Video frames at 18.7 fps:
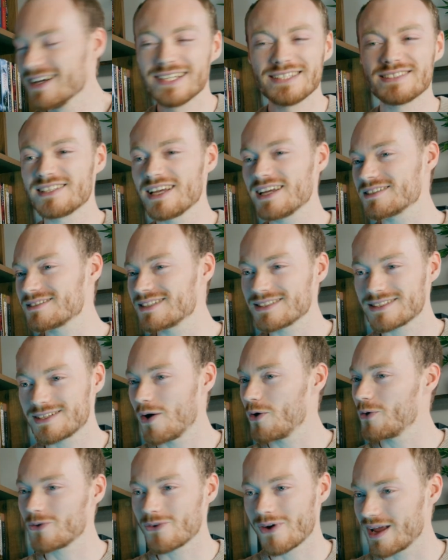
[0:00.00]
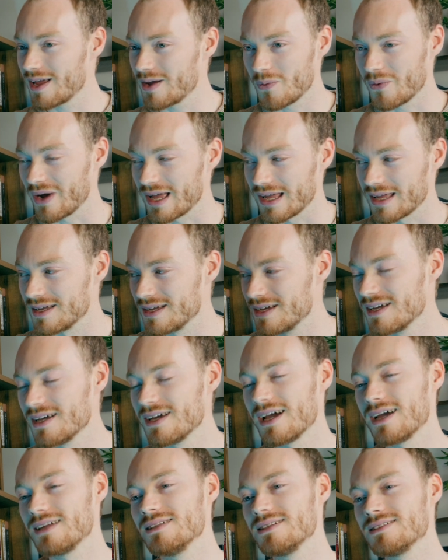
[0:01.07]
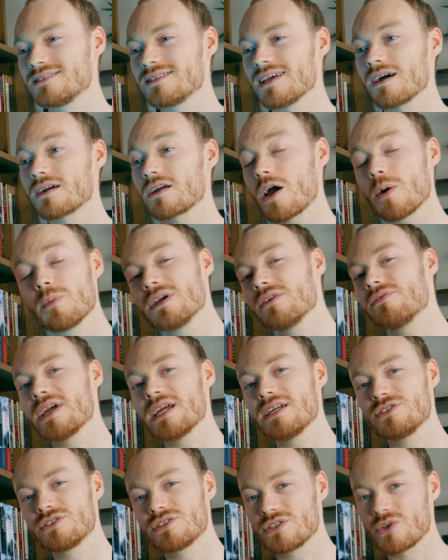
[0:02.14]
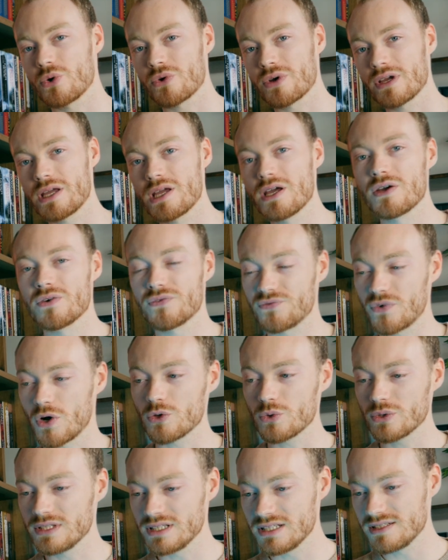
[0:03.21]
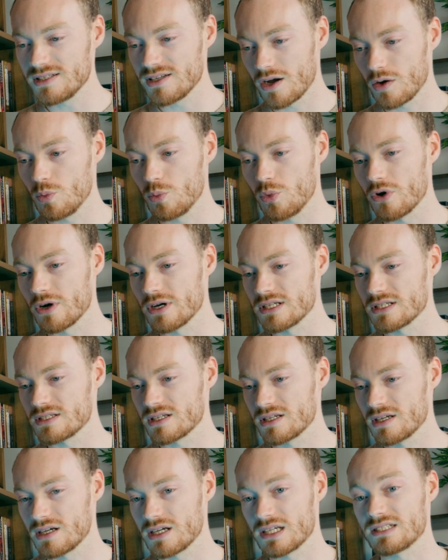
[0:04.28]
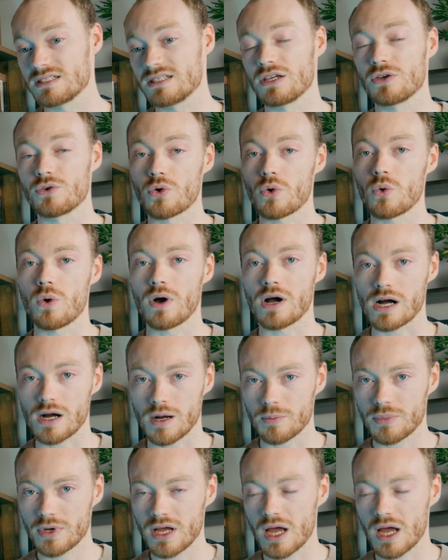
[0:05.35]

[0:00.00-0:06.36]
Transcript: Sets the tone right away. And it's a coming-of-age story following these young boys as they grow up.